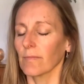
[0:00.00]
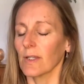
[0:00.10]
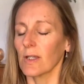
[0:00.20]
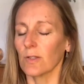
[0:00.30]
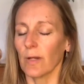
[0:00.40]

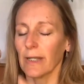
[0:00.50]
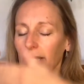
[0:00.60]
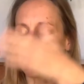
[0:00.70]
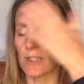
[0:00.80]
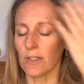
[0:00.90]
It's quite
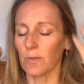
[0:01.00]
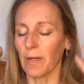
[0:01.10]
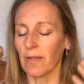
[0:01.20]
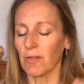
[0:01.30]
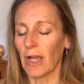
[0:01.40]
nice just to
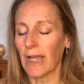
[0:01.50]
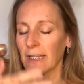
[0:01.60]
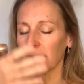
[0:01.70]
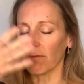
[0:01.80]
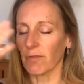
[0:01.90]
wave your hands
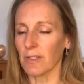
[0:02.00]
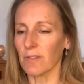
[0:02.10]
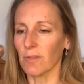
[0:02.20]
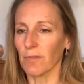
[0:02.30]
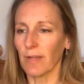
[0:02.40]
in front of
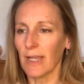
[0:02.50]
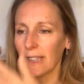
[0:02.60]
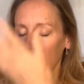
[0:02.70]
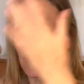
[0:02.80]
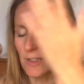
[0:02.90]
your
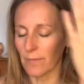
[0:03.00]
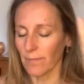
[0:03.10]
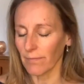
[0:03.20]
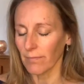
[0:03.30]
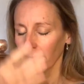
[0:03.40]
face
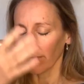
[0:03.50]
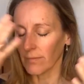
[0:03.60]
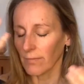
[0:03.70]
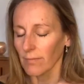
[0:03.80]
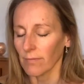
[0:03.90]

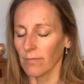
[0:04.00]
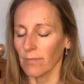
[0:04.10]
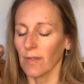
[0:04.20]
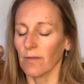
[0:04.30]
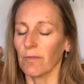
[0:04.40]

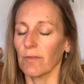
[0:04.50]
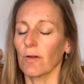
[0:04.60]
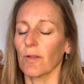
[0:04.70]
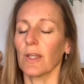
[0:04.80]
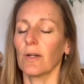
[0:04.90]
if you've
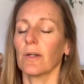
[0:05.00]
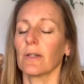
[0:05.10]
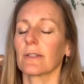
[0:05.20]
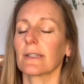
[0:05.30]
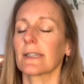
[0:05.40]
got the
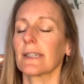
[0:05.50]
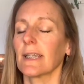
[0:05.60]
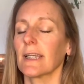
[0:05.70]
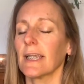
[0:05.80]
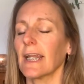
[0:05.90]
oils.
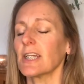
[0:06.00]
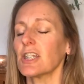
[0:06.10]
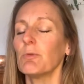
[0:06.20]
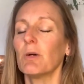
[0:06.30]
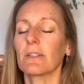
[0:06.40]
It actually
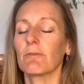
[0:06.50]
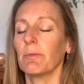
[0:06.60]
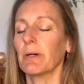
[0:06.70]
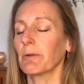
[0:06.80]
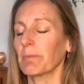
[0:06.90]
works really
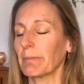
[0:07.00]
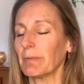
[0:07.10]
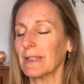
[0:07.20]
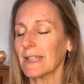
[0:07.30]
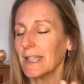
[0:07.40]
well with
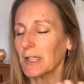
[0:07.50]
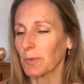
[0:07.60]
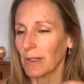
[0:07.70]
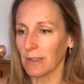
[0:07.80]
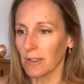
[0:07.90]
peppermint tea as
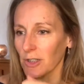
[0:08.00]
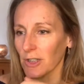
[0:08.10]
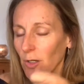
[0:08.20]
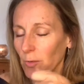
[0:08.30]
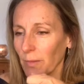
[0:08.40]
well. You can just
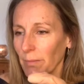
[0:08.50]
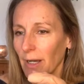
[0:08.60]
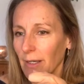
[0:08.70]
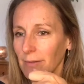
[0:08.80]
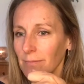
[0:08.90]
hold the
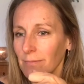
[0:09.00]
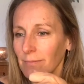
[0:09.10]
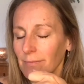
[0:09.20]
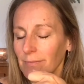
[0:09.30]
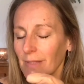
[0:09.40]
mug
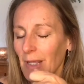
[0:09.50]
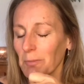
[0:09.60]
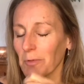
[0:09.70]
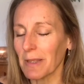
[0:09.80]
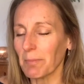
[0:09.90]
and
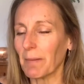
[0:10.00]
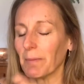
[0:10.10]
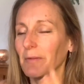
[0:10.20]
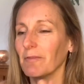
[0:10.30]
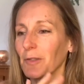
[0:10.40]
breathe the
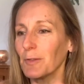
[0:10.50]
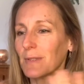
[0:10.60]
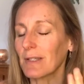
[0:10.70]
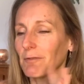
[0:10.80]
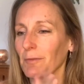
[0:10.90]
peppermint fumes
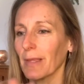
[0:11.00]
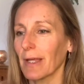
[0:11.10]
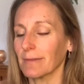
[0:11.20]
in from there.